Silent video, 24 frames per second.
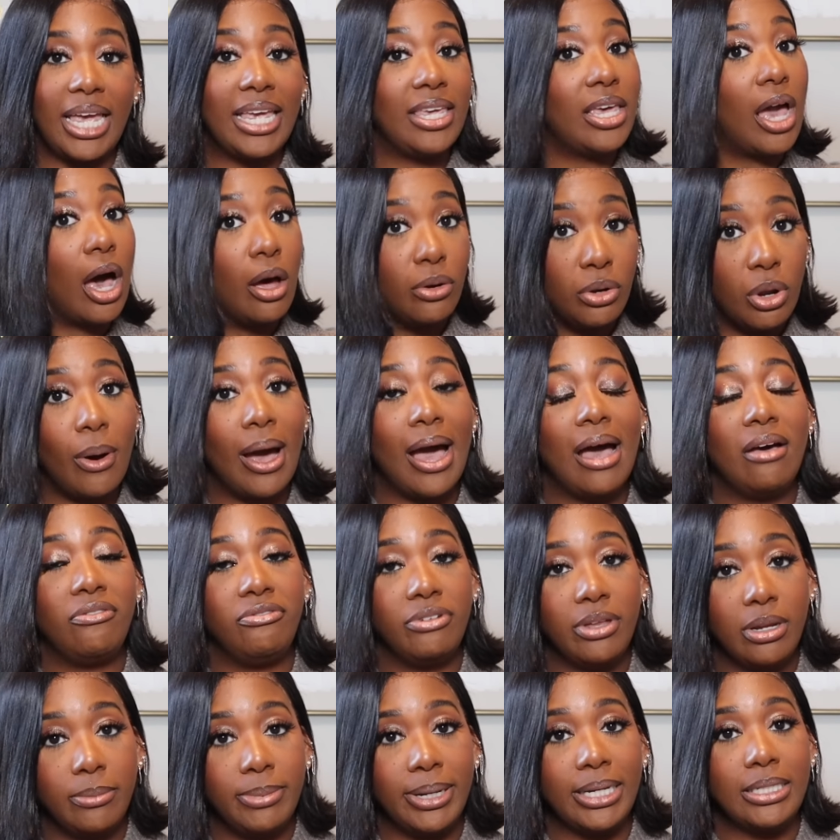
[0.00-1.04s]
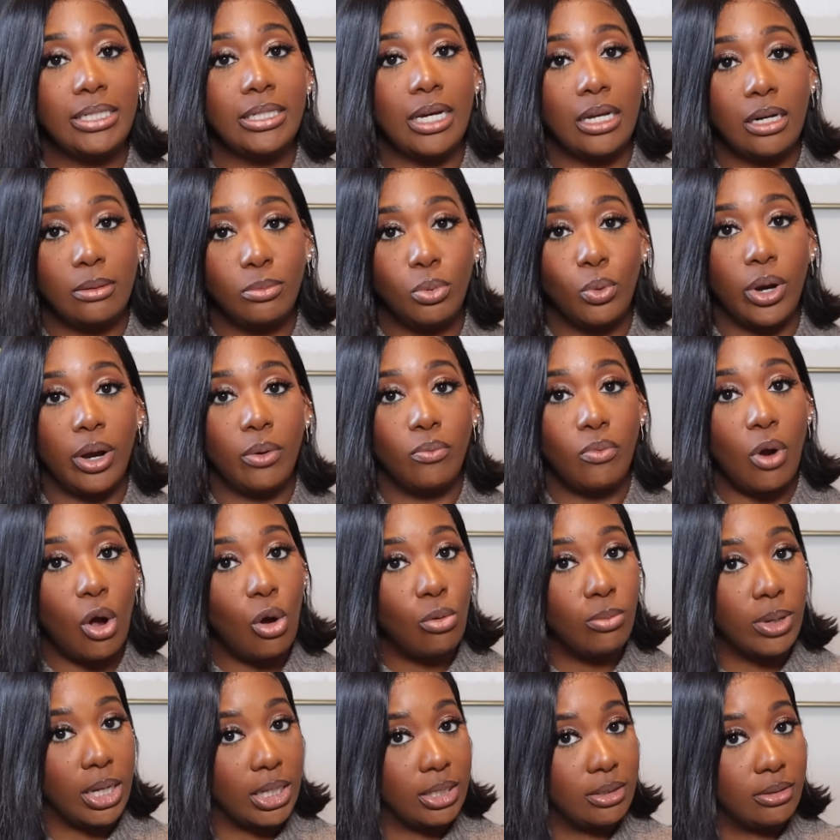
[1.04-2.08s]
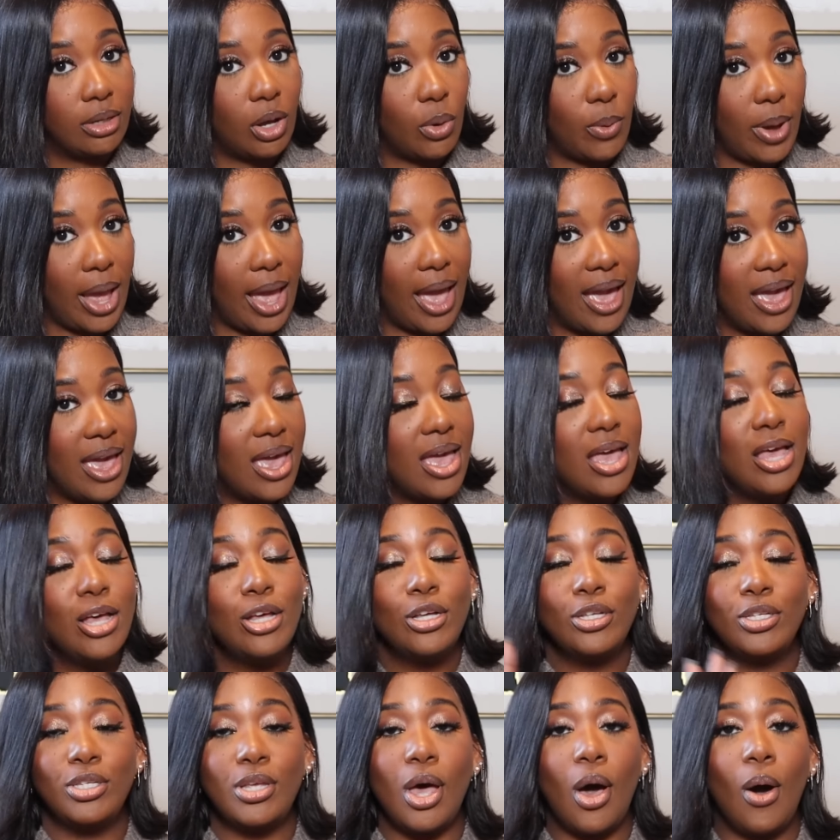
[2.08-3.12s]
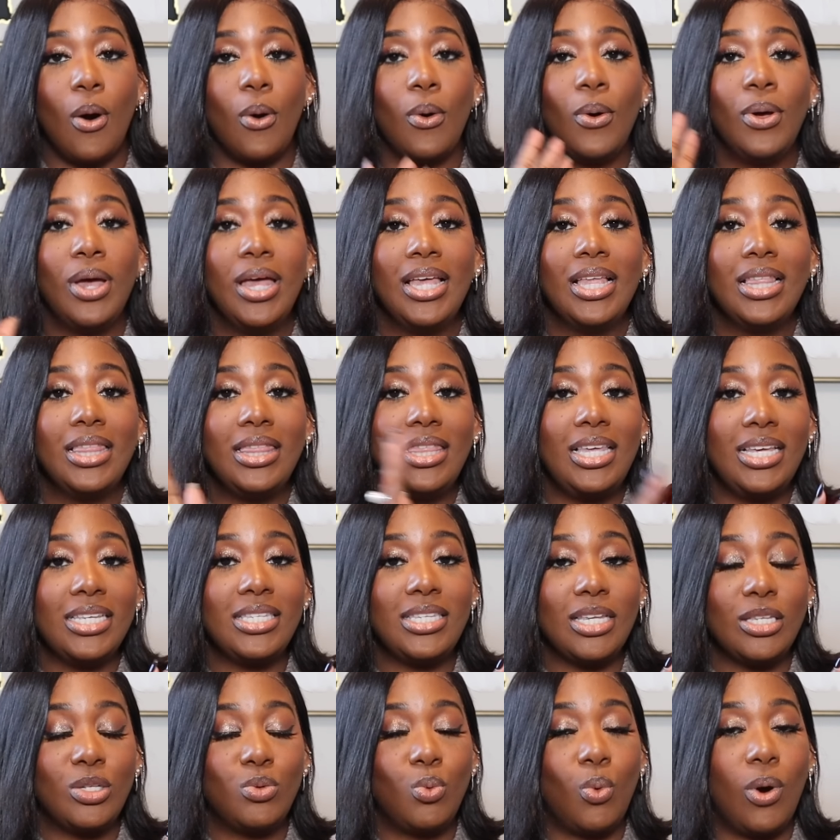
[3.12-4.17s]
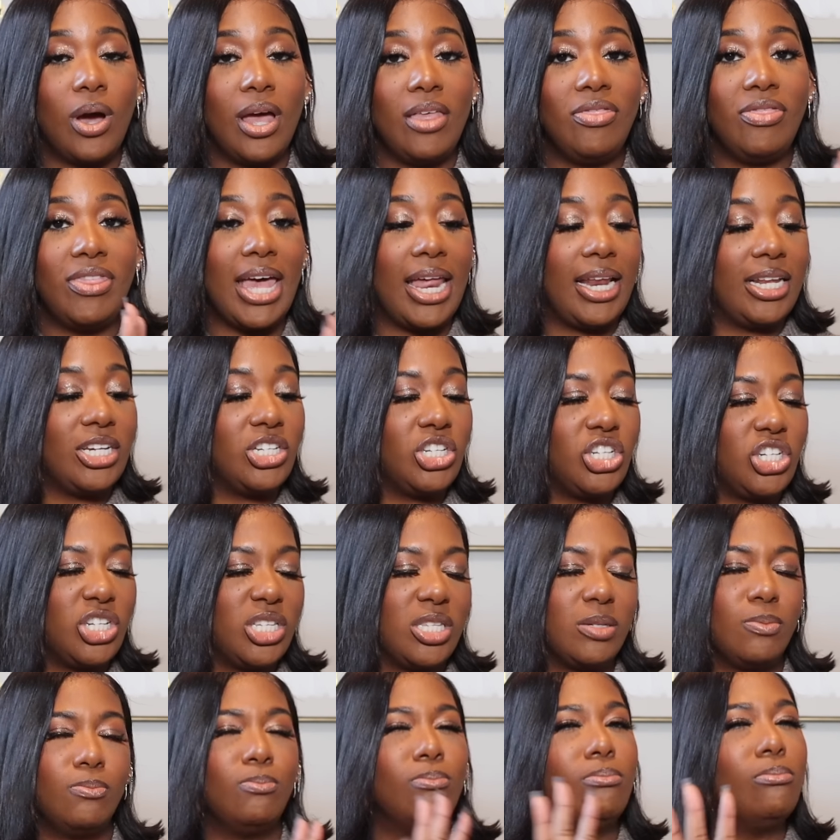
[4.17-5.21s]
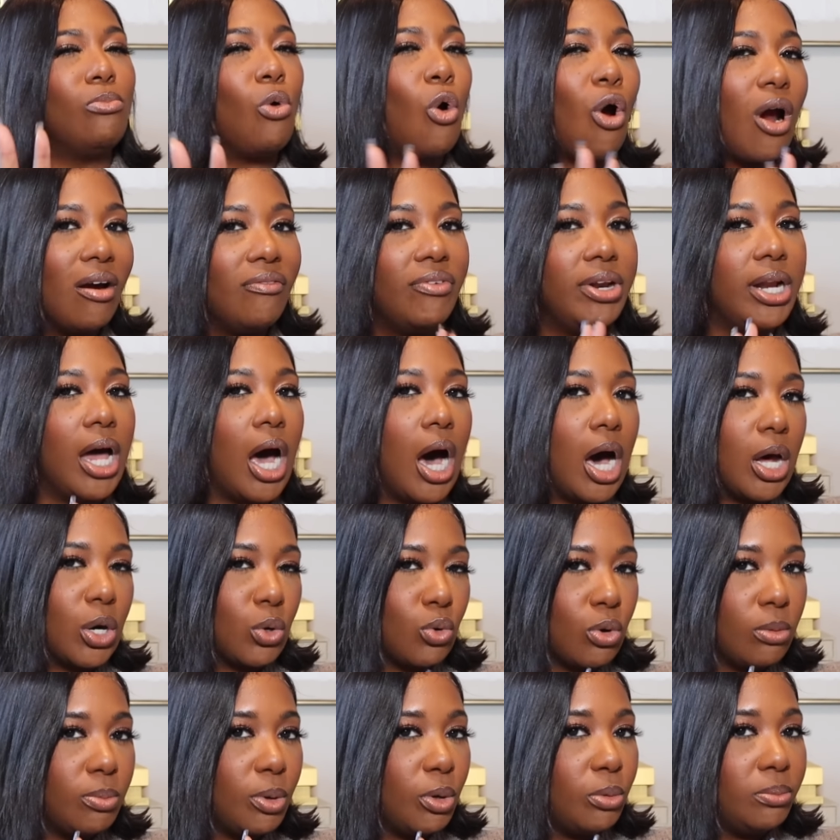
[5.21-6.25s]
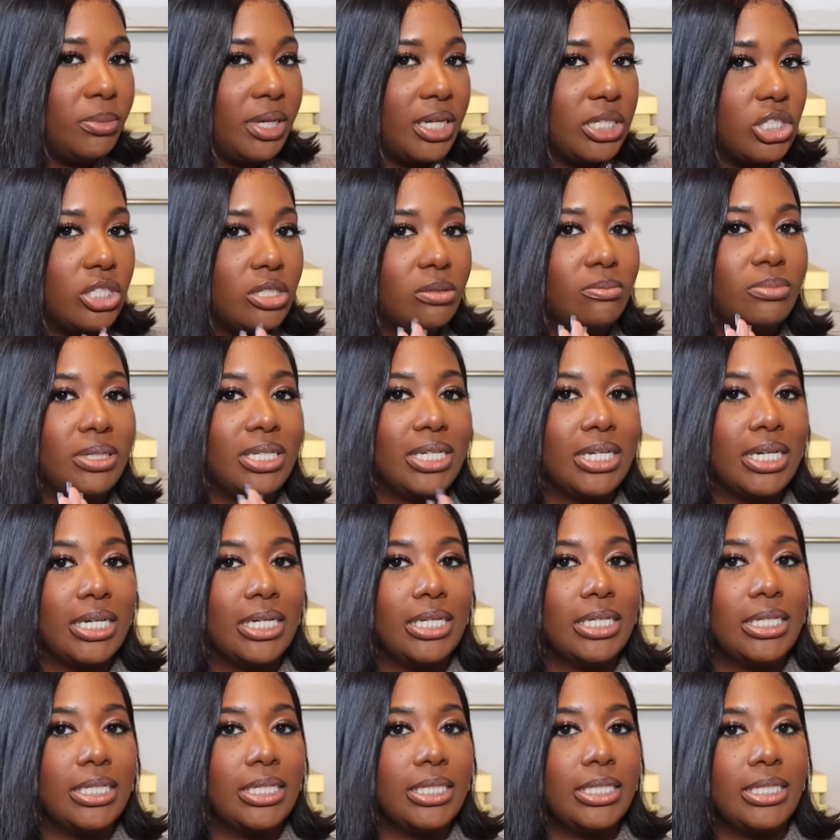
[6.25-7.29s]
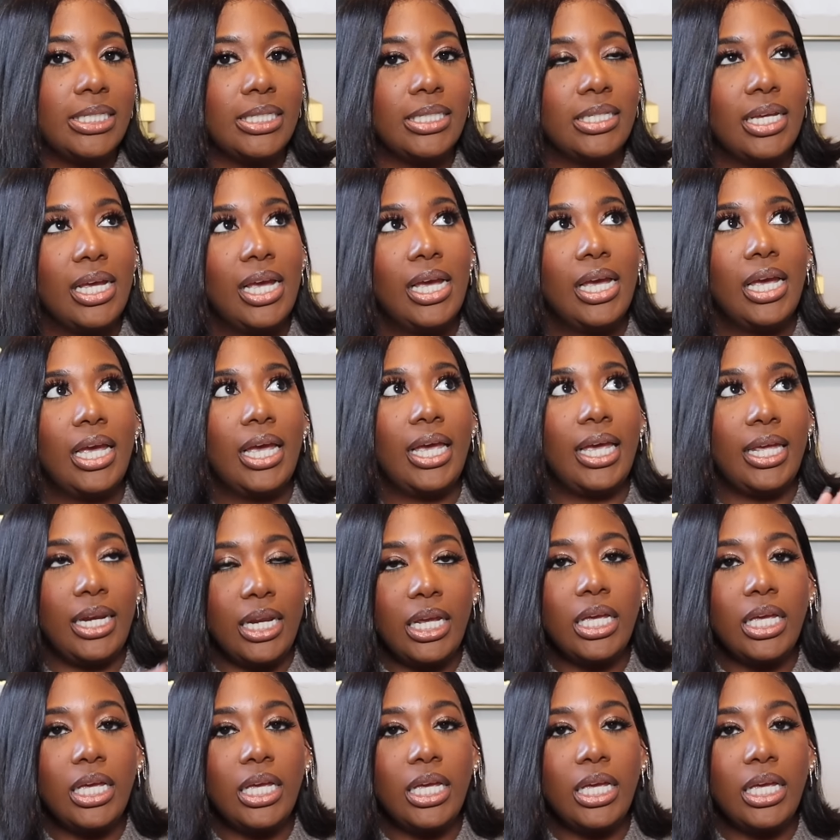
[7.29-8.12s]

And y'all know how I feel about Donna Born and Roma, okay? So this is one that is just more of an honorable mention because it